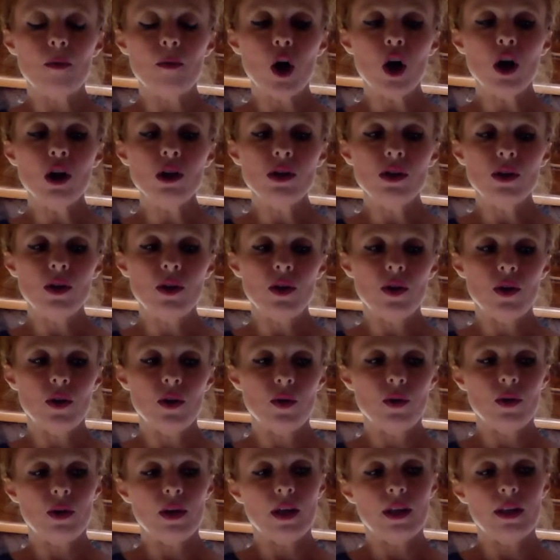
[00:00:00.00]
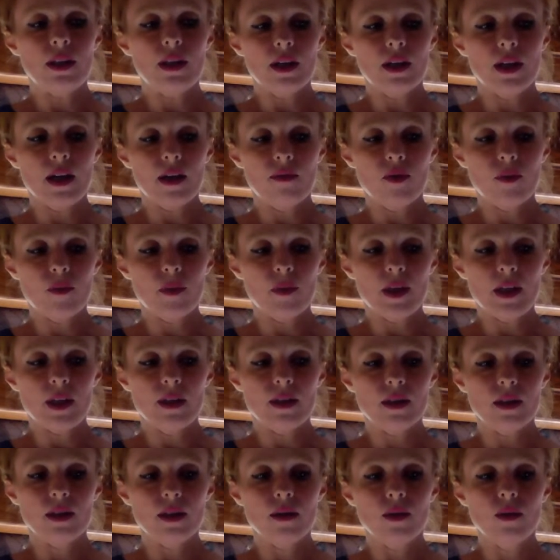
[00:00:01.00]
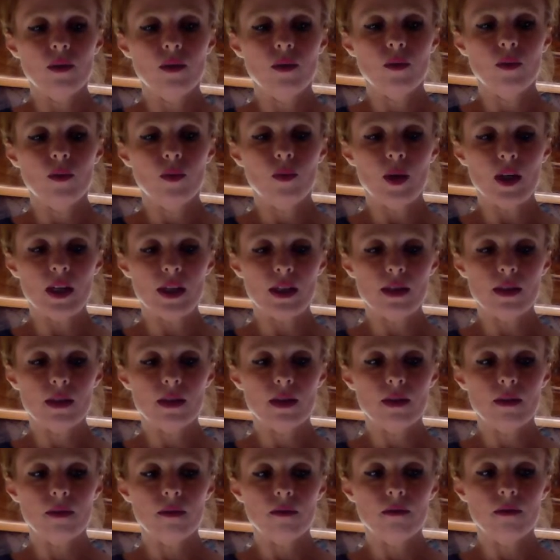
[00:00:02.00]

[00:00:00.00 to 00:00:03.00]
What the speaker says: also knew that the government was